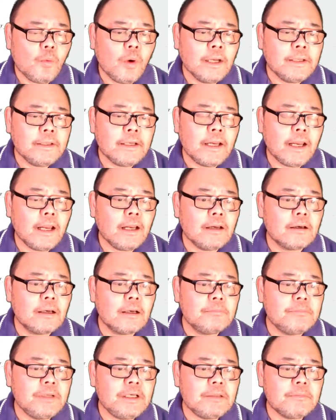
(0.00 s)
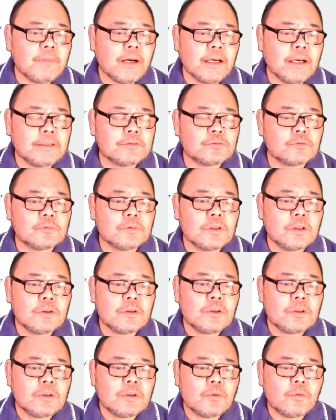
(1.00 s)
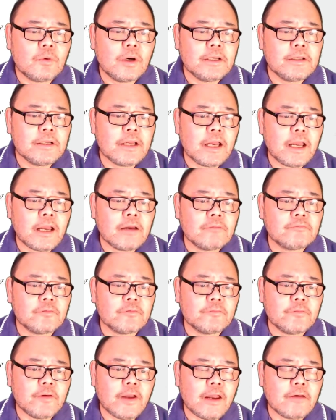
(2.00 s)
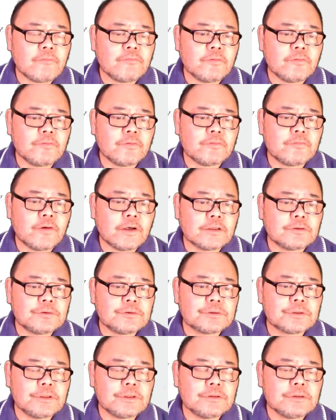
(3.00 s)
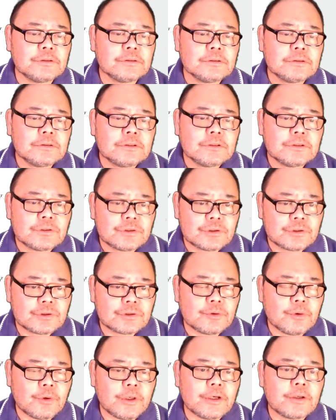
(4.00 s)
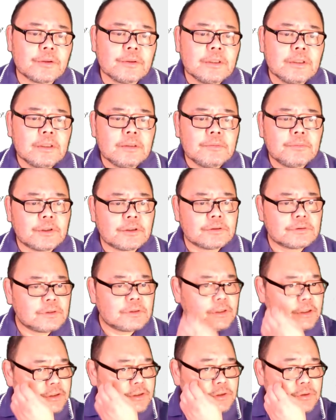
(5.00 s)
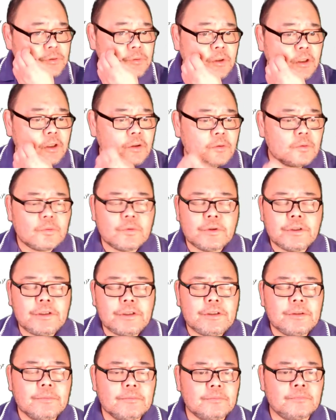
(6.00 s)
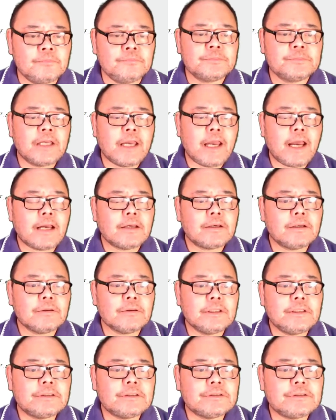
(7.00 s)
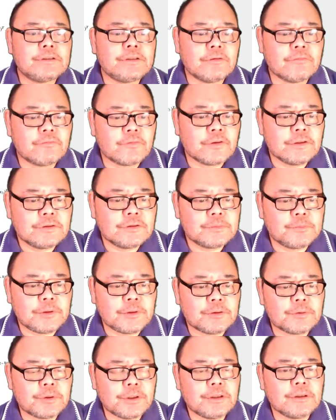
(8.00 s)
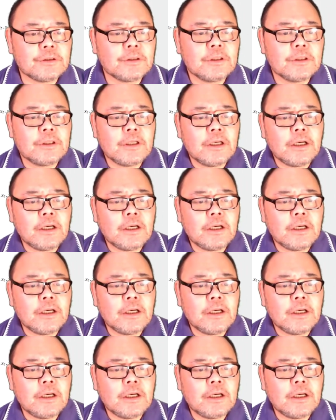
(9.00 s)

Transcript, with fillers: one half uh, minimize one half of f of a function square because the least square we calculate a difference between